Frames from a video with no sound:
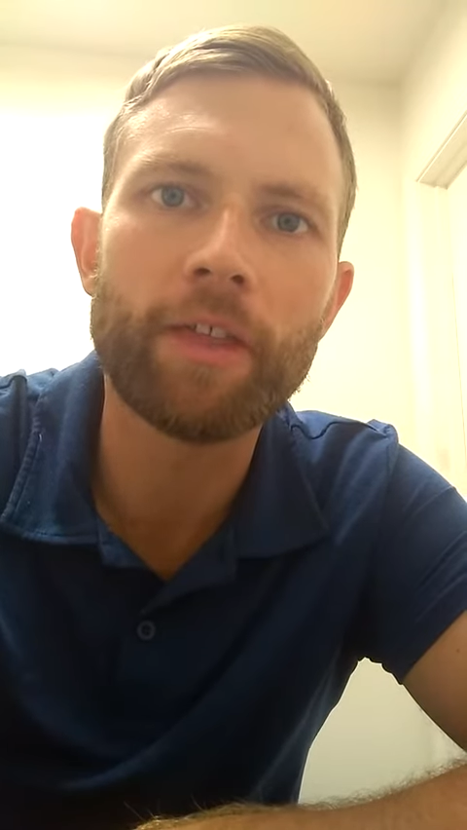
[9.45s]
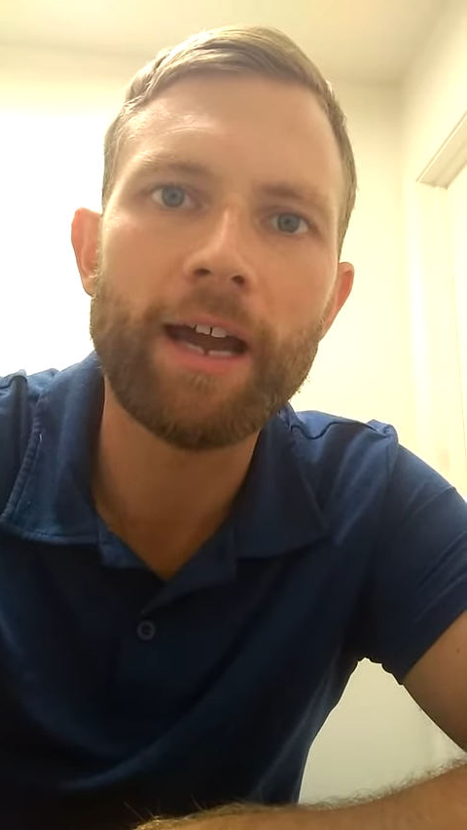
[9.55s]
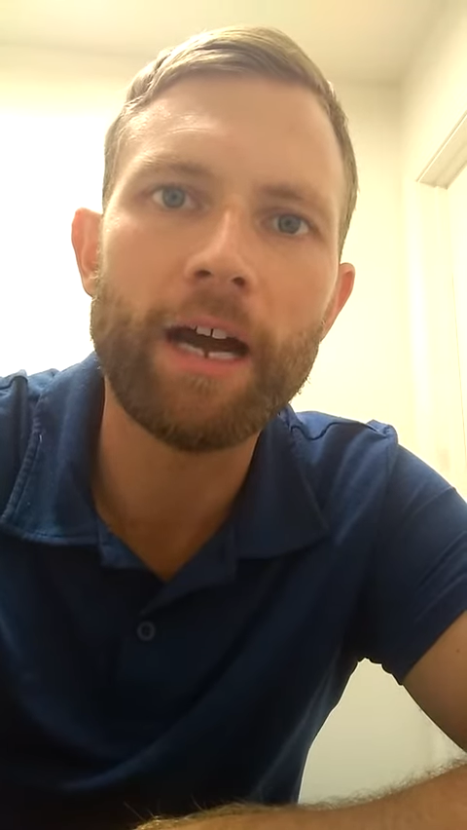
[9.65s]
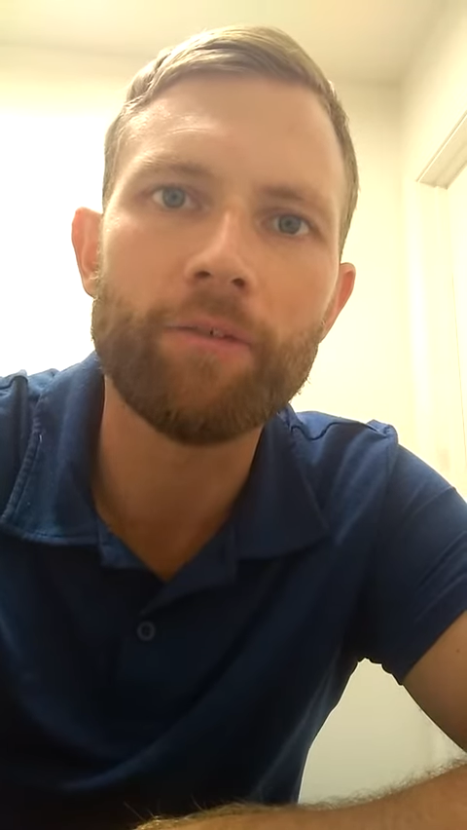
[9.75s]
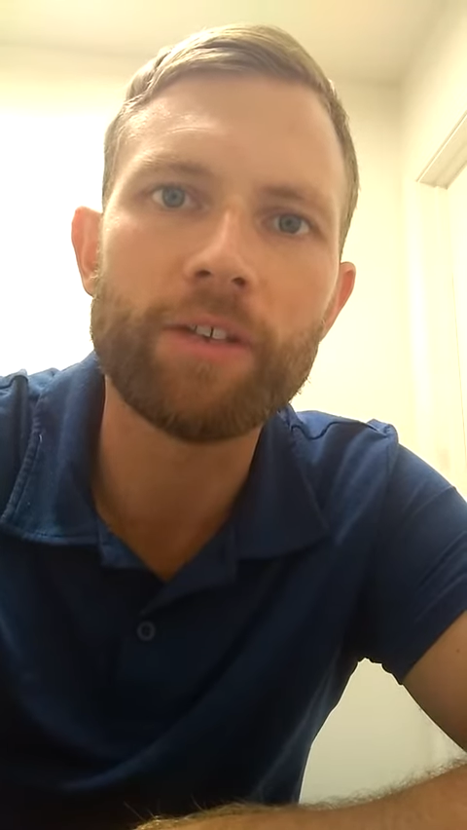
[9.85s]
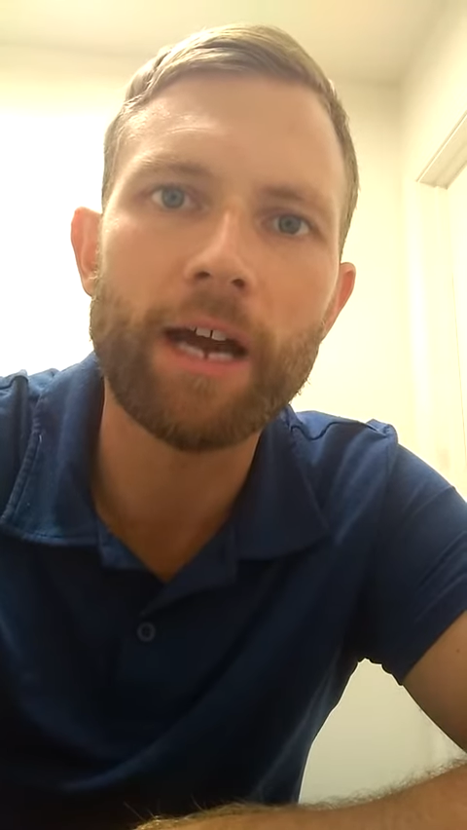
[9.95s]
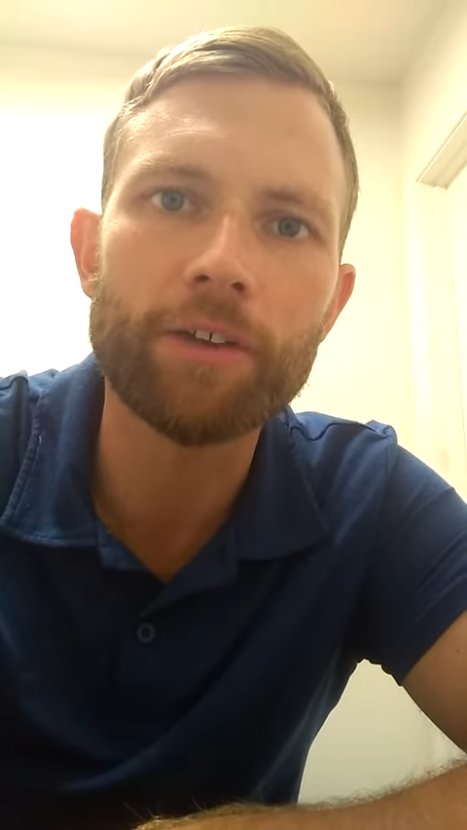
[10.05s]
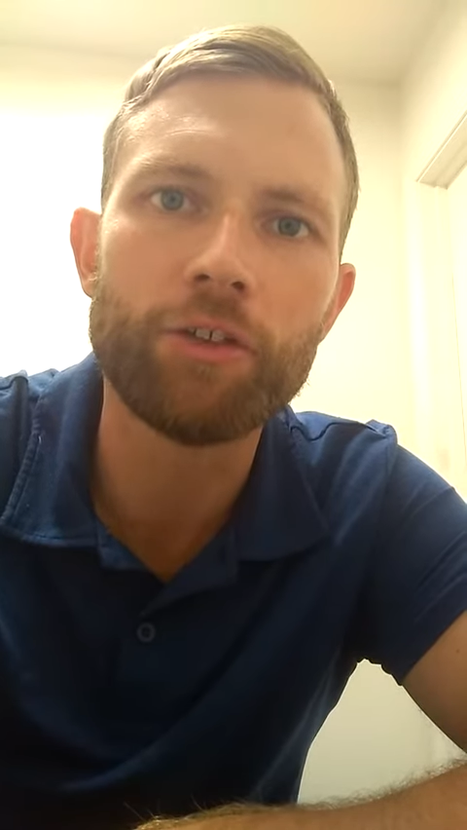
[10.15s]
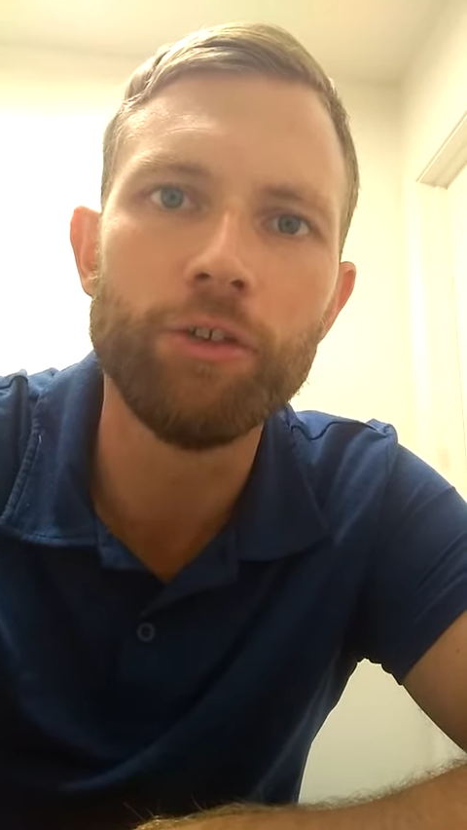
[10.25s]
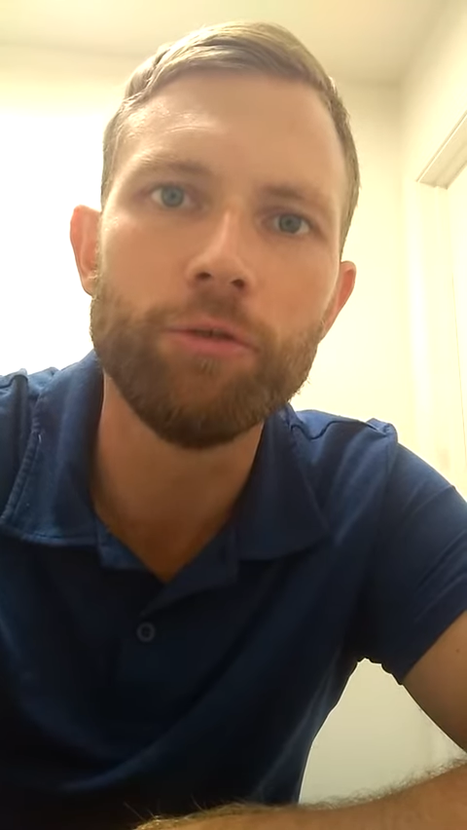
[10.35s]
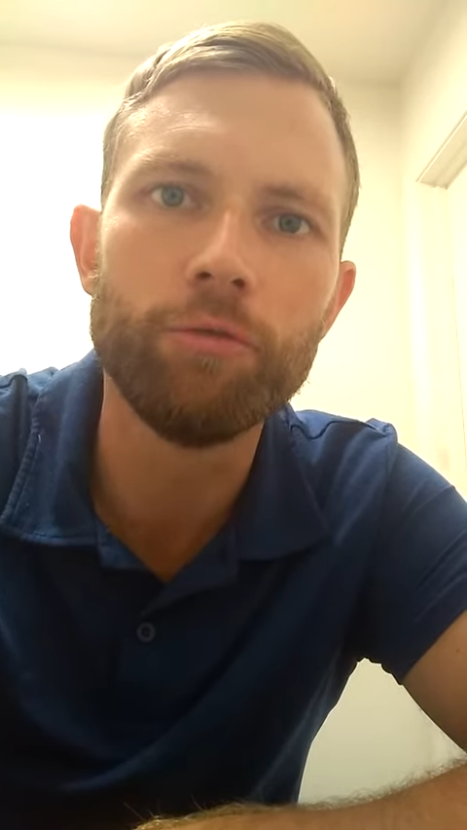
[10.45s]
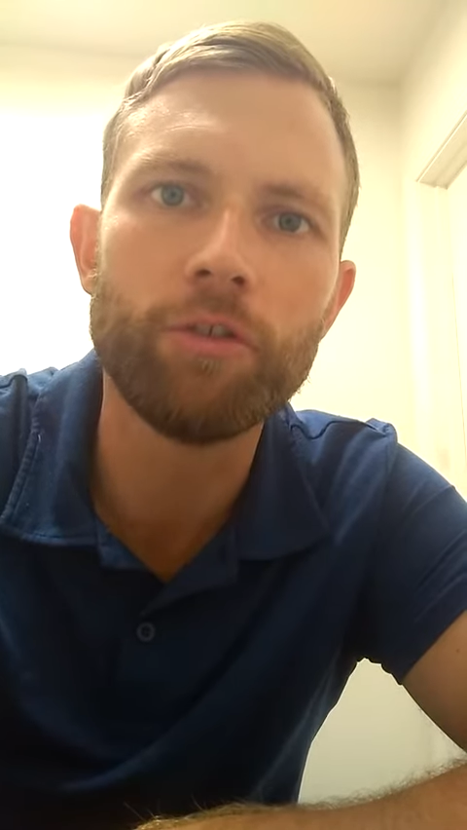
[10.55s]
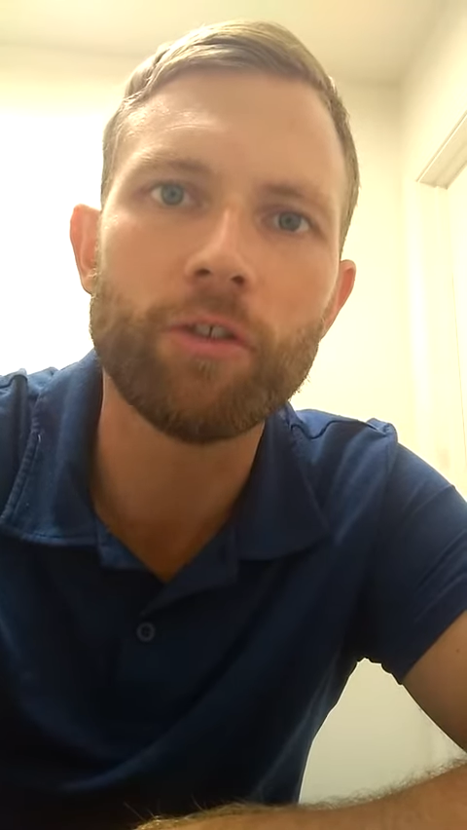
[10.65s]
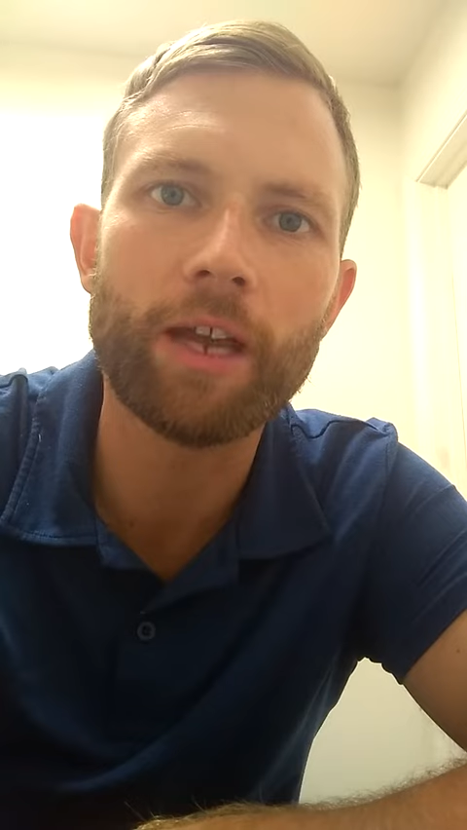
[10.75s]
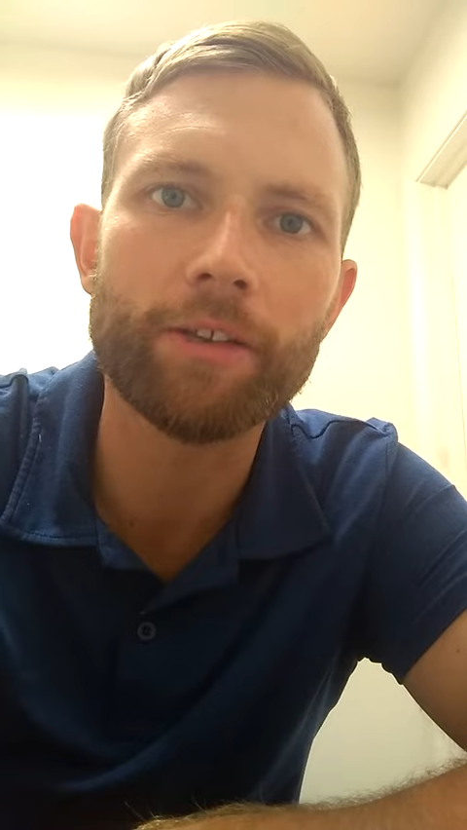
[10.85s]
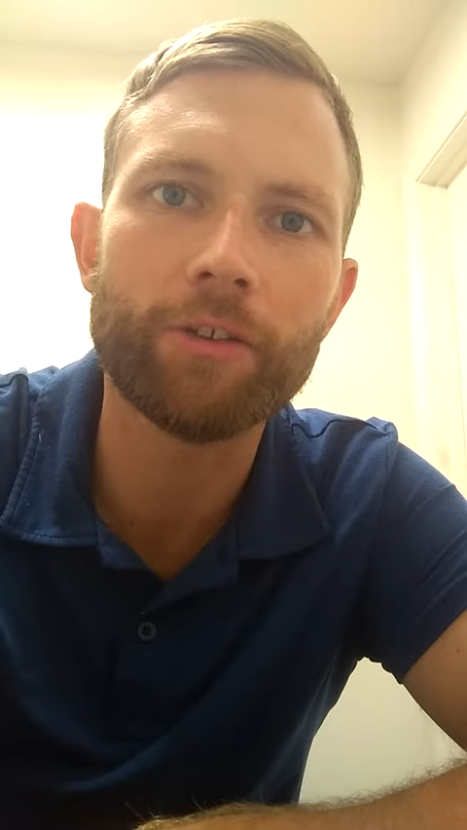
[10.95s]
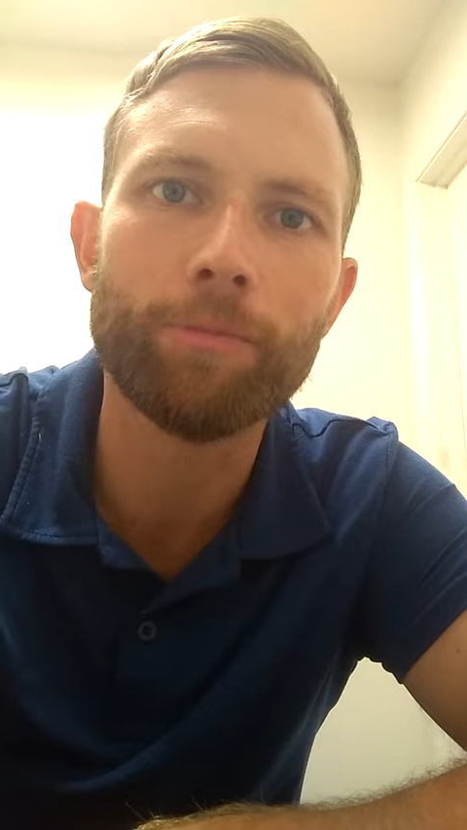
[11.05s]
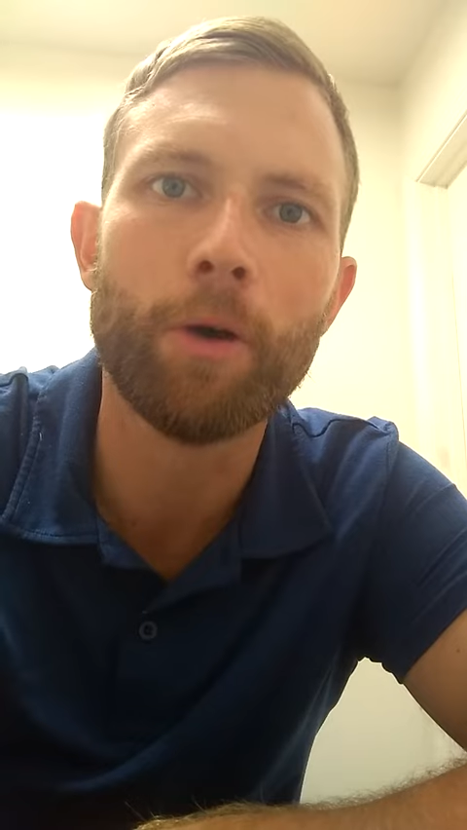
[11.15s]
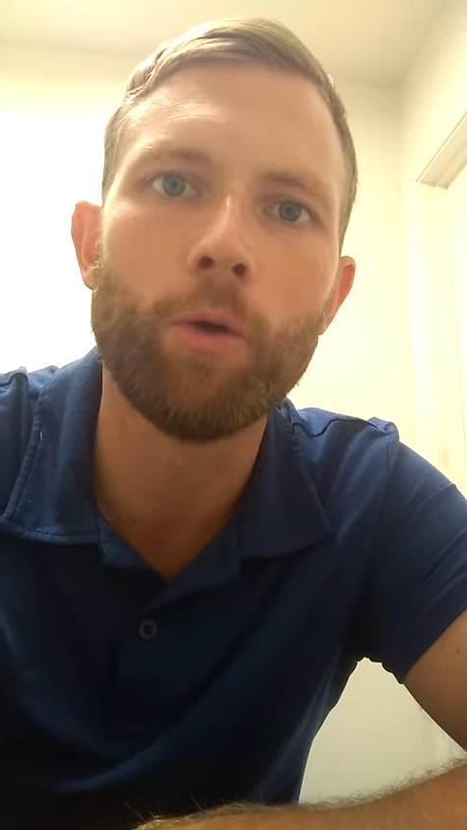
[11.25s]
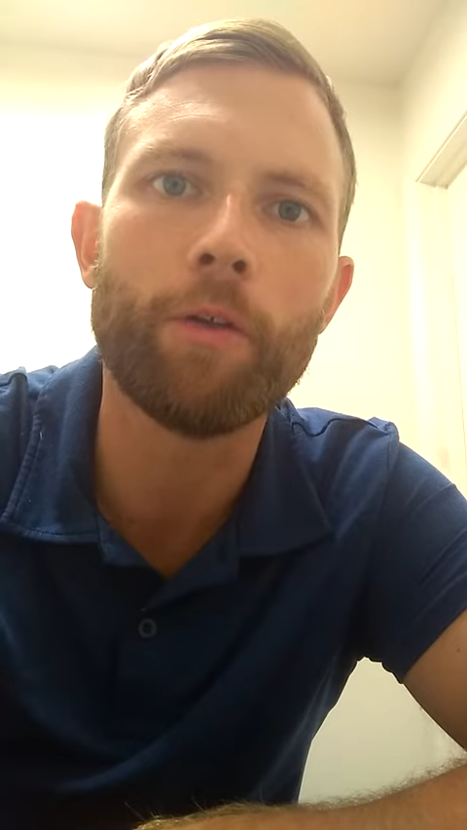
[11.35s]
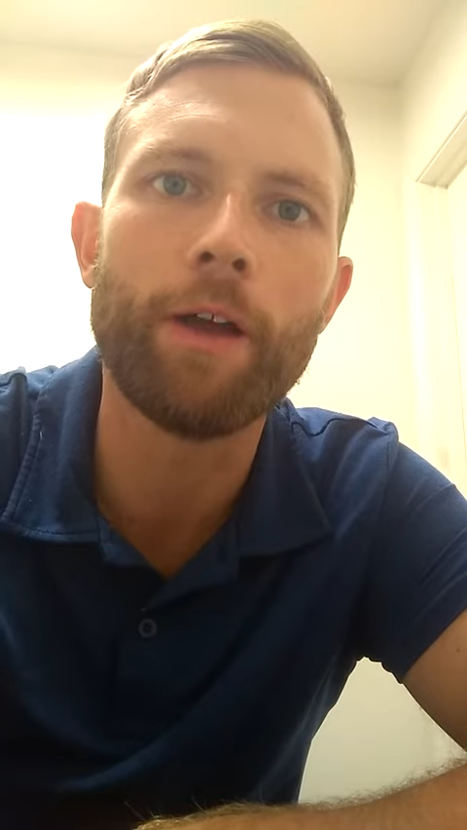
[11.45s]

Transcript: that have tattoos, that smoke,